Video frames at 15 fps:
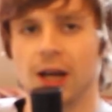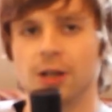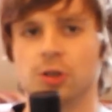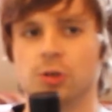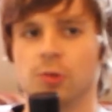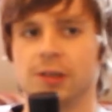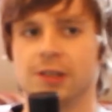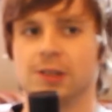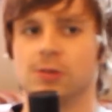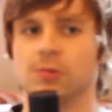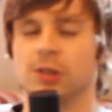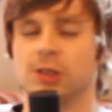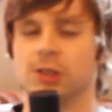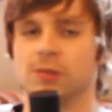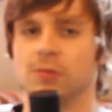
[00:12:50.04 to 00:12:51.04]

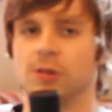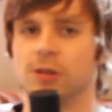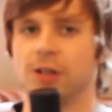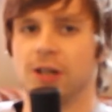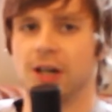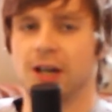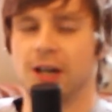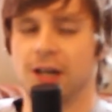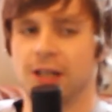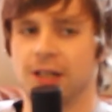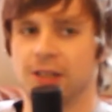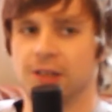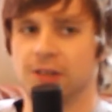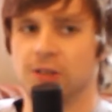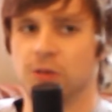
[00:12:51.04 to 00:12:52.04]
2021
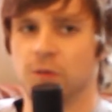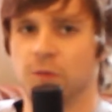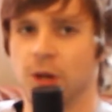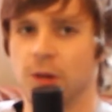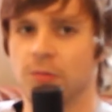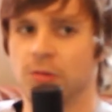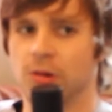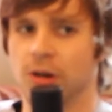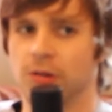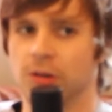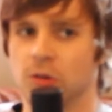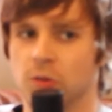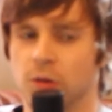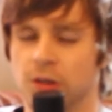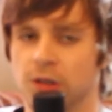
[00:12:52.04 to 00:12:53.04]
and February
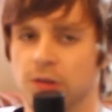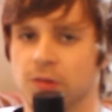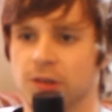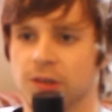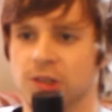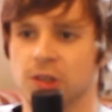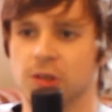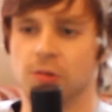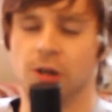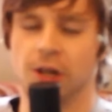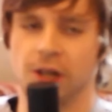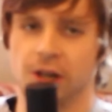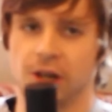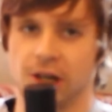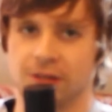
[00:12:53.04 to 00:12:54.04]
2022,
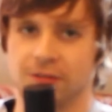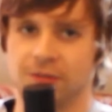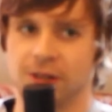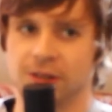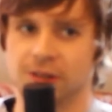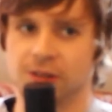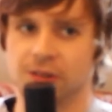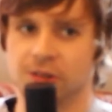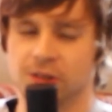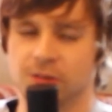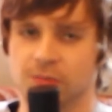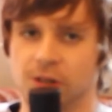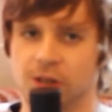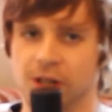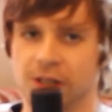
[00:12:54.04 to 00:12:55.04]
I invested in
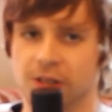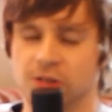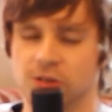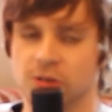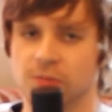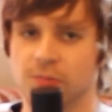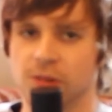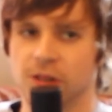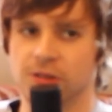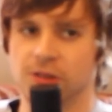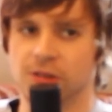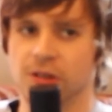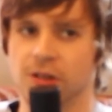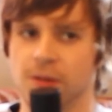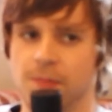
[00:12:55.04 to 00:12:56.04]
some more Hex dumbbells.
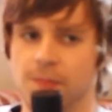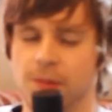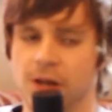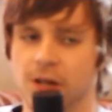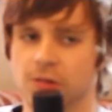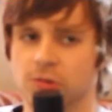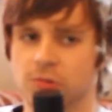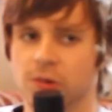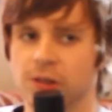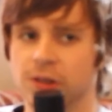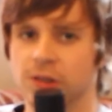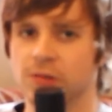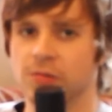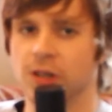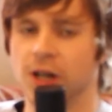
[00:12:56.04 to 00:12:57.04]
I got a pair of
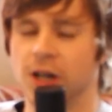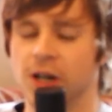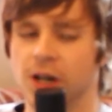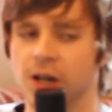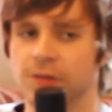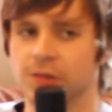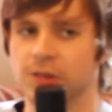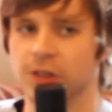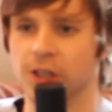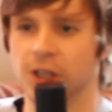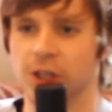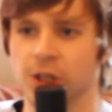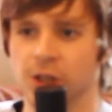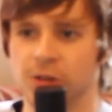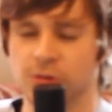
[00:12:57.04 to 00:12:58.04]
22.5s,
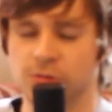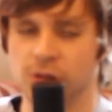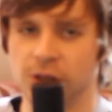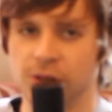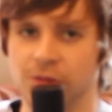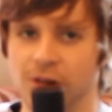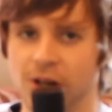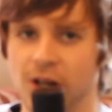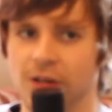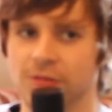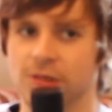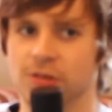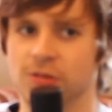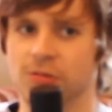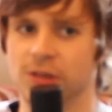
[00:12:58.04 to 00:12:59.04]

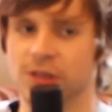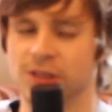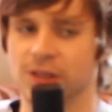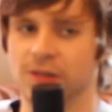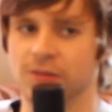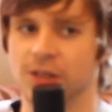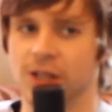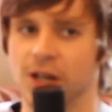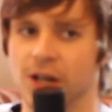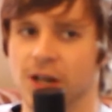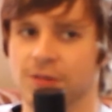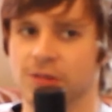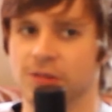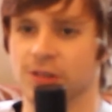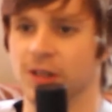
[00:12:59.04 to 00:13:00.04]
25s and
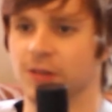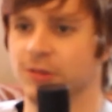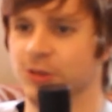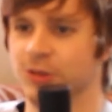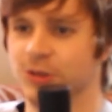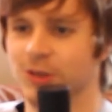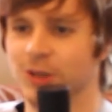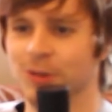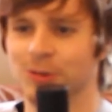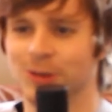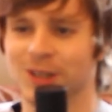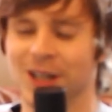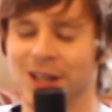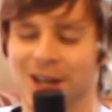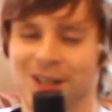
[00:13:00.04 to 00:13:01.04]
27.5s because I was just too
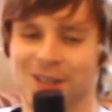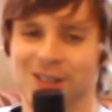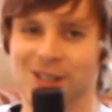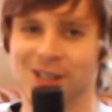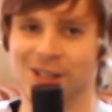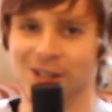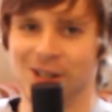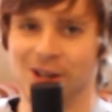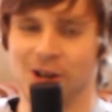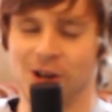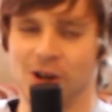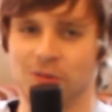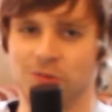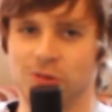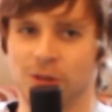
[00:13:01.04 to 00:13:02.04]
scared
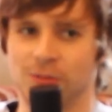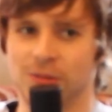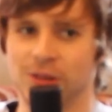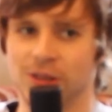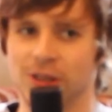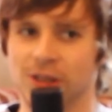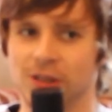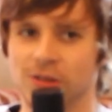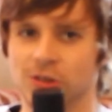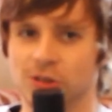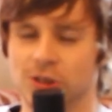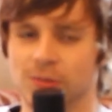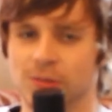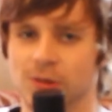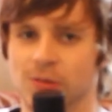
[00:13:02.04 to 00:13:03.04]
of dropping the adjustable